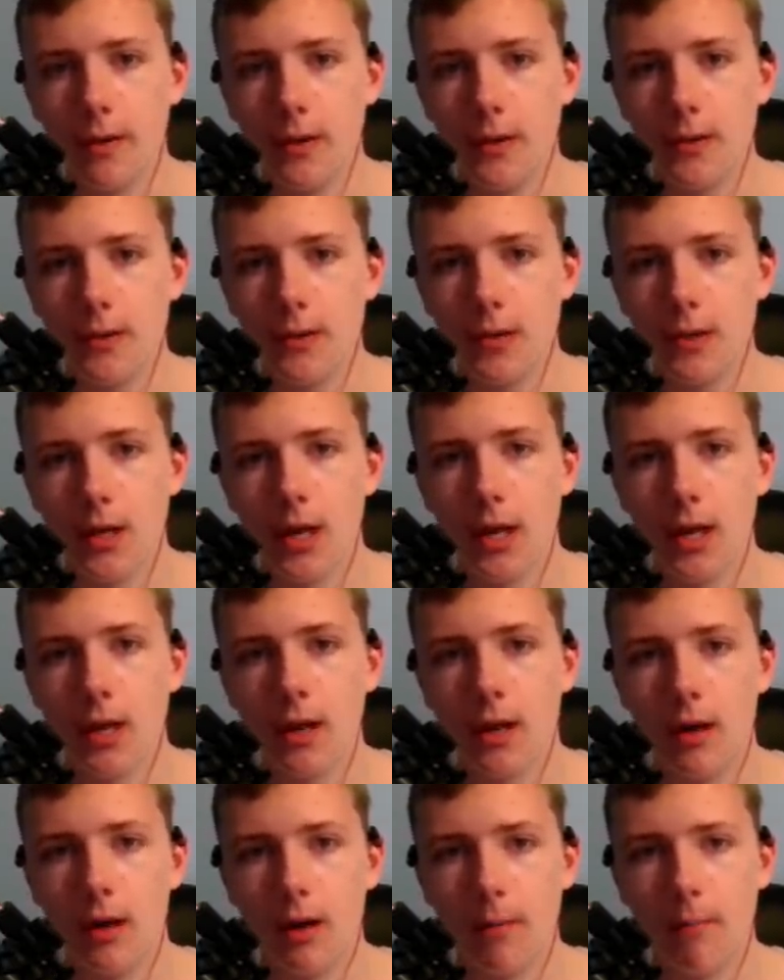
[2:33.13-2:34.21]
this,
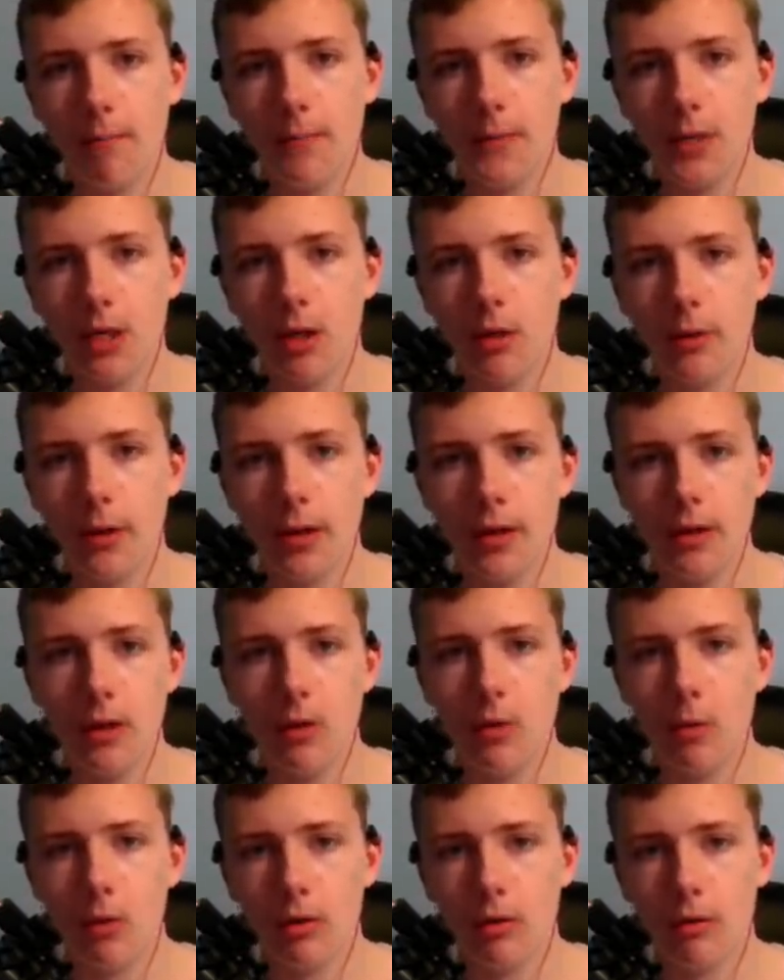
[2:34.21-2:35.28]
in the
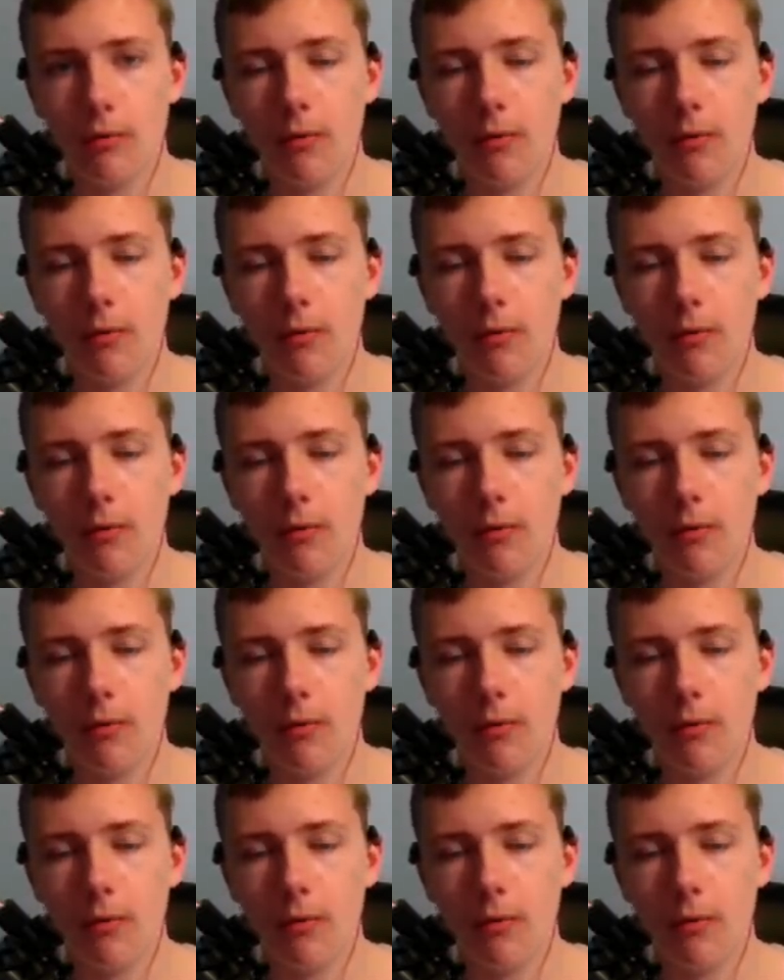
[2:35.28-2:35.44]
order of